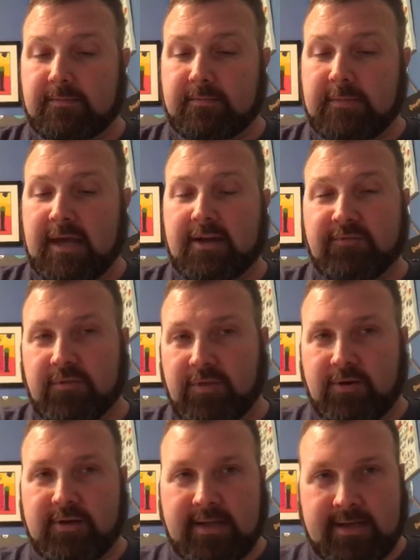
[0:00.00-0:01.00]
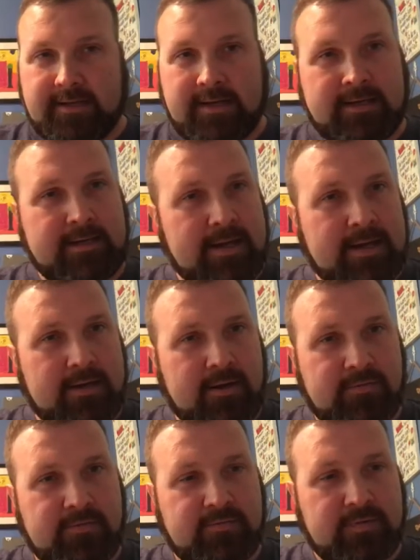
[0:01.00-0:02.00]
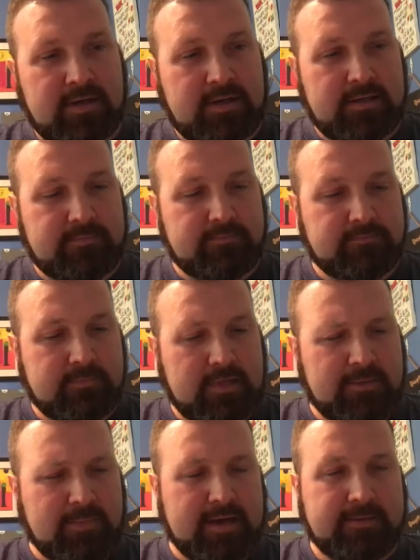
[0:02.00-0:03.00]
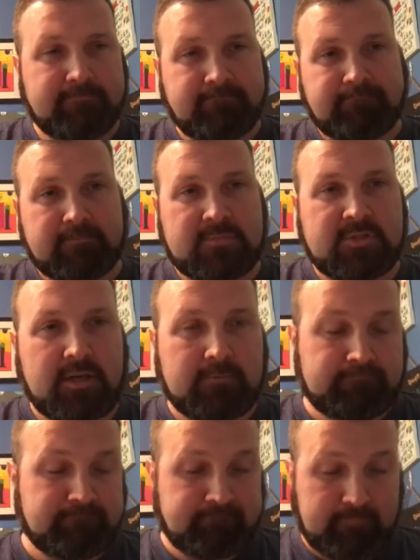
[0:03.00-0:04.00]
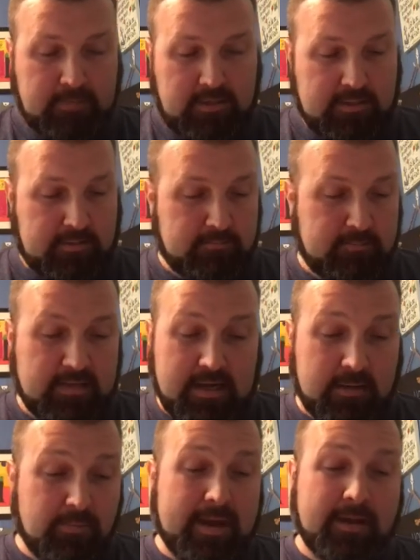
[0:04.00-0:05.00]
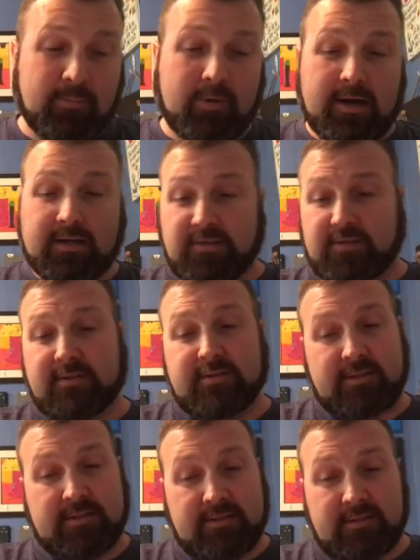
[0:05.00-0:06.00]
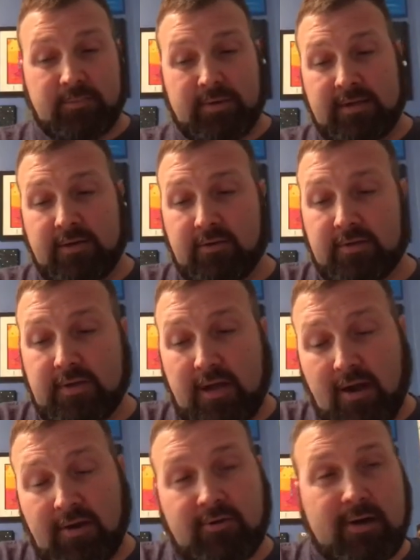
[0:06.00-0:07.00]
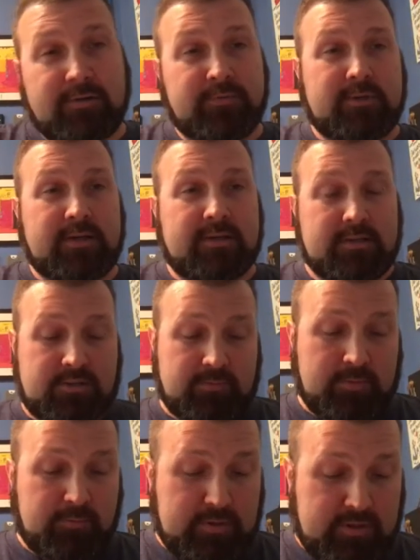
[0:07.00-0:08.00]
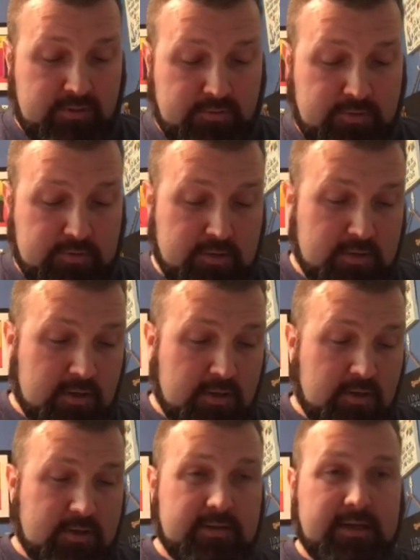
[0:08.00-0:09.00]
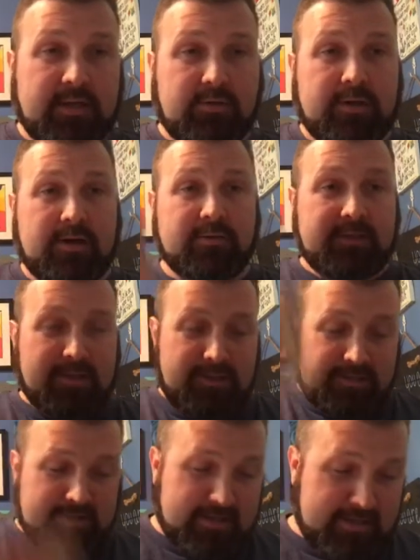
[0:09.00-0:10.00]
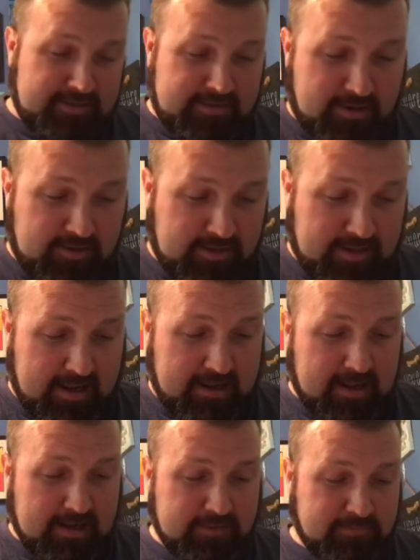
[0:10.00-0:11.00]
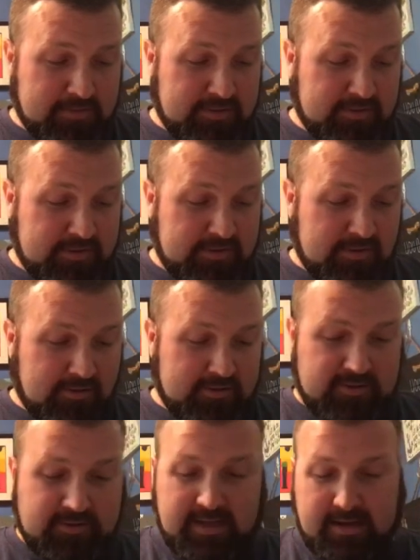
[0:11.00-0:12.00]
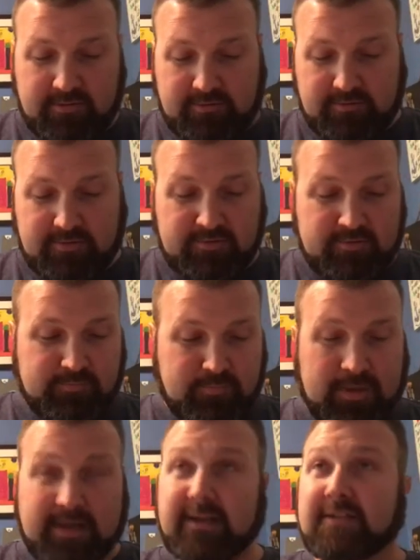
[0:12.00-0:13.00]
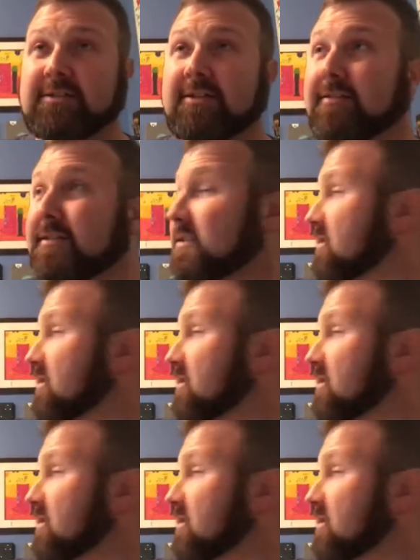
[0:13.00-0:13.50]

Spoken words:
got it for $39.99 off of eBay. So, not a bad price, and depending on the autographs we get, should be pretty cool. Thank you. I'll tell you said so. I like them too. She always is down on her painting. She doesn't think she can